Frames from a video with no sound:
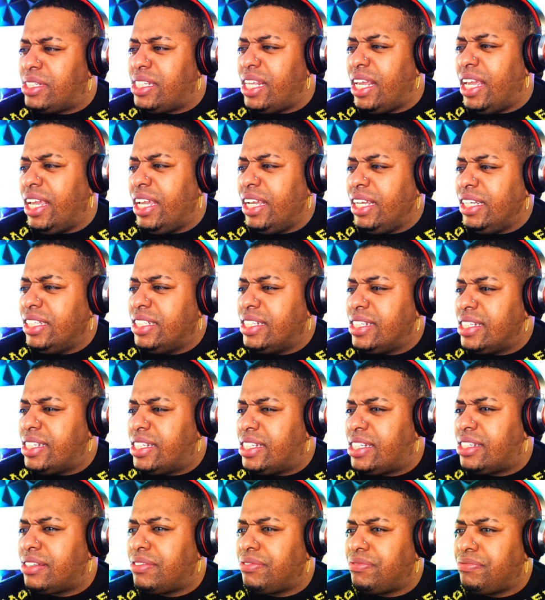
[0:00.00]
scenes.
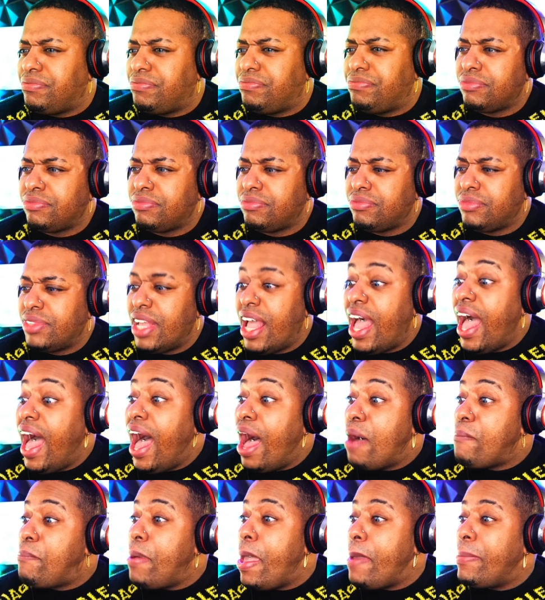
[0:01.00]

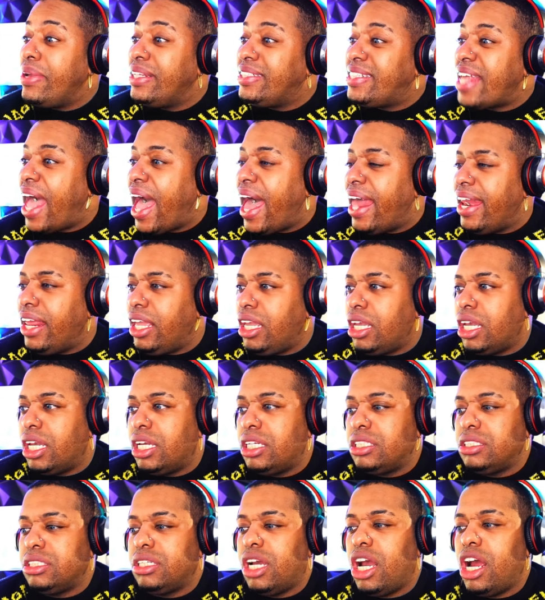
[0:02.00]
Baby Daddy
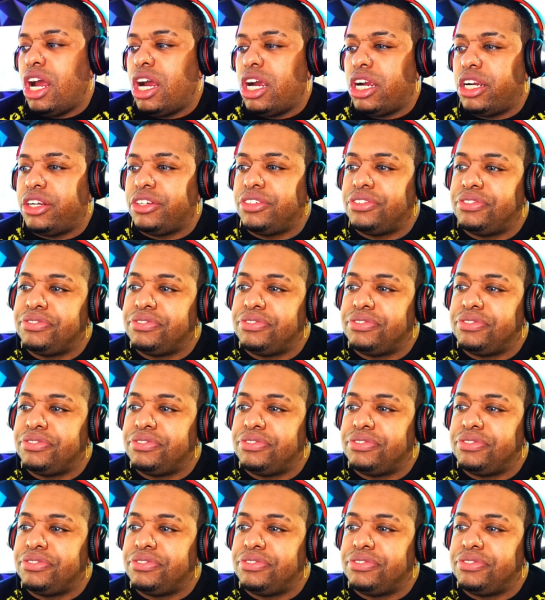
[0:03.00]
and her.